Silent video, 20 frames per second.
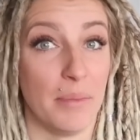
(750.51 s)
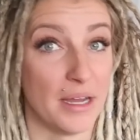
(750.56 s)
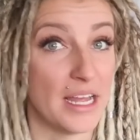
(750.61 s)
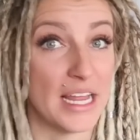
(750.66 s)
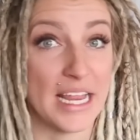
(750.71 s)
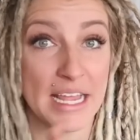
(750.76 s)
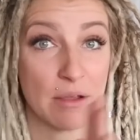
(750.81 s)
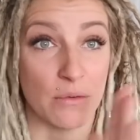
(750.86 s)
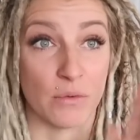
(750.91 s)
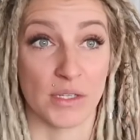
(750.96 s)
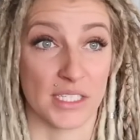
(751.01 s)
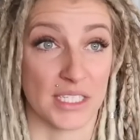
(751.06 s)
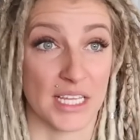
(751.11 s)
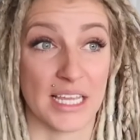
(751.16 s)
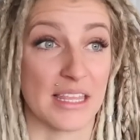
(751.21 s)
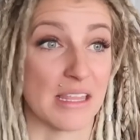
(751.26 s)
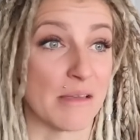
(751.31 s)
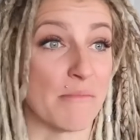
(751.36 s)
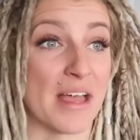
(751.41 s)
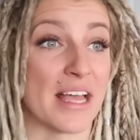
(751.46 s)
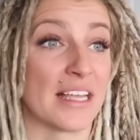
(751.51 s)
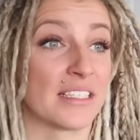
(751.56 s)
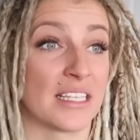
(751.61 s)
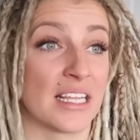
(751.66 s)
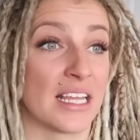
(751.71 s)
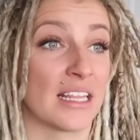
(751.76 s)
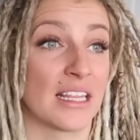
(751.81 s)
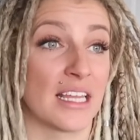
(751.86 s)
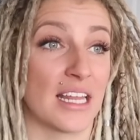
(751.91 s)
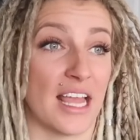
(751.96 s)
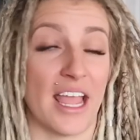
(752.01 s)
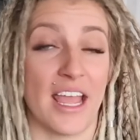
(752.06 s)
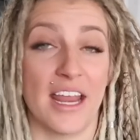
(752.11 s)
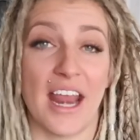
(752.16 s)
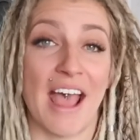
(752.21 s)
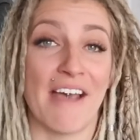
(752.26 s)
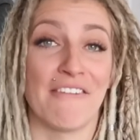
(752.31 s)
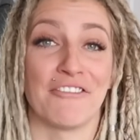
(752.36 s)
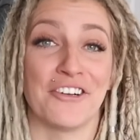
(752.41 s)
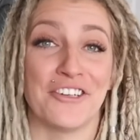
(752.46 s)
but it was like the best thing that I
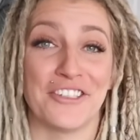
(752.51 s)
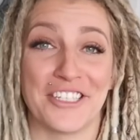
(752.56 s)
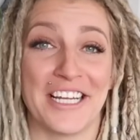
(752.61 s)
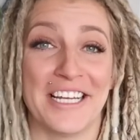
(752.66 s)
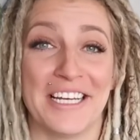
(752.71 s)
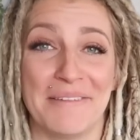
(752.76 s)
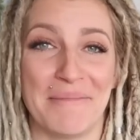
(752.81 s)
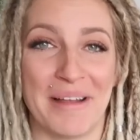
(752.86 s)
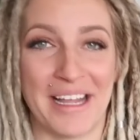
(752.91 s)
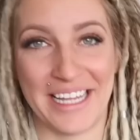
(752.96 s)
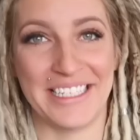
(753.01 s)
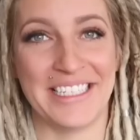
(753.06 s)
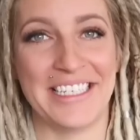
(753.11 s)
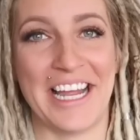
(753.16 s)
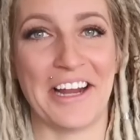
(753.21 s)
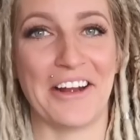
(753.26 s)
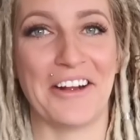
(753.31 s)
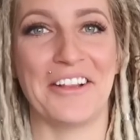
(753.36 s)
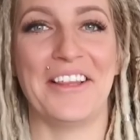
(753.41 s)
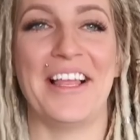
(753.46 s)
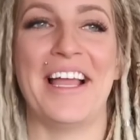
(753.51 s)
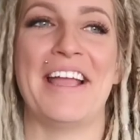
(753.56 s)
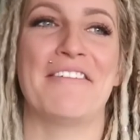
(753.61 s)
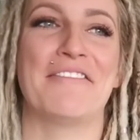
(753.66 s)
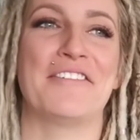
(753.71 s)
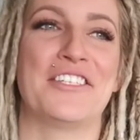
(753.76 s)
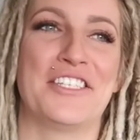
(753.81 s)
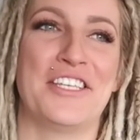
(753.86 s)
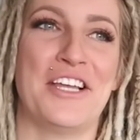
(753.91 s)
had ever done in my entire life.